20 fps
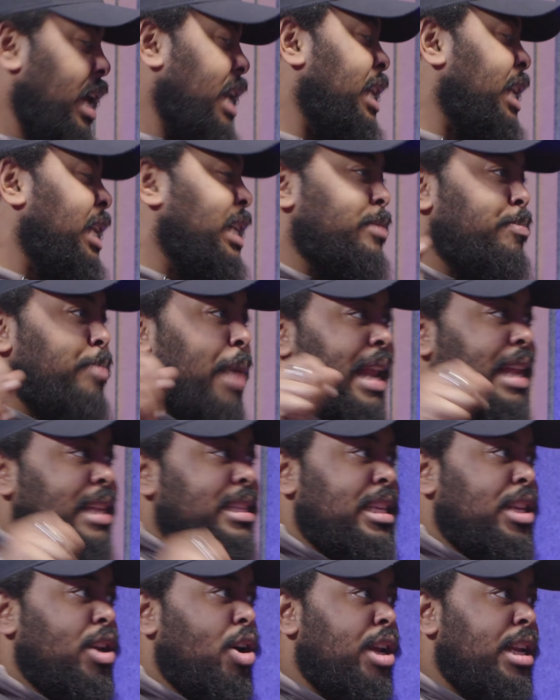and he's
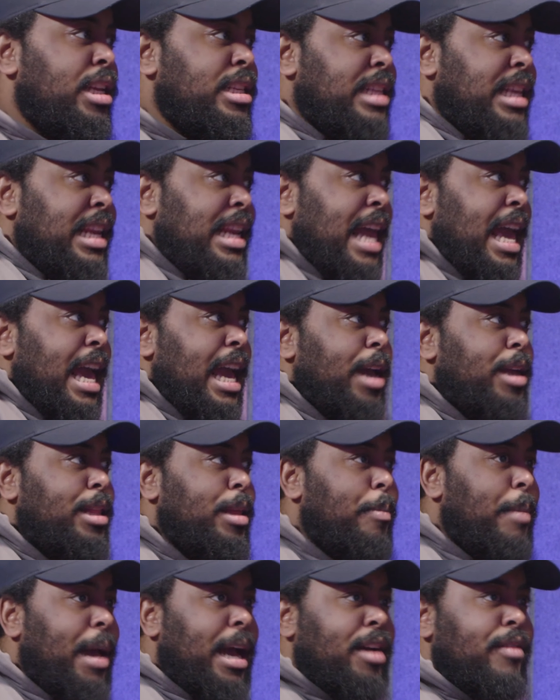balancing it on his leg, the
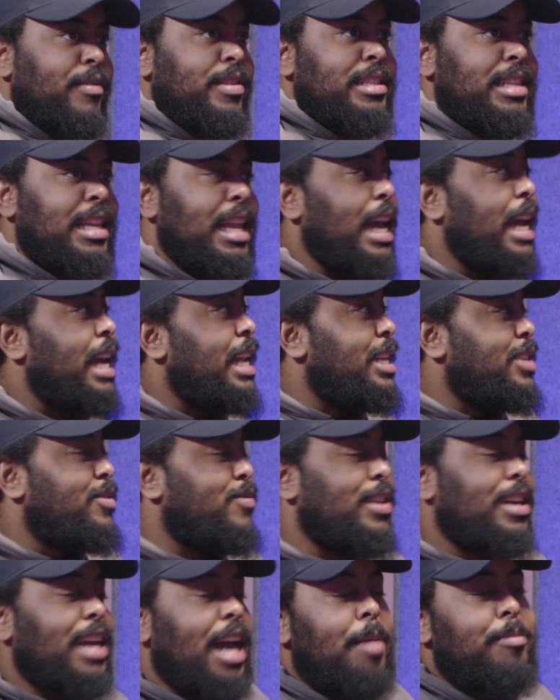back of his leg, and he's flicking.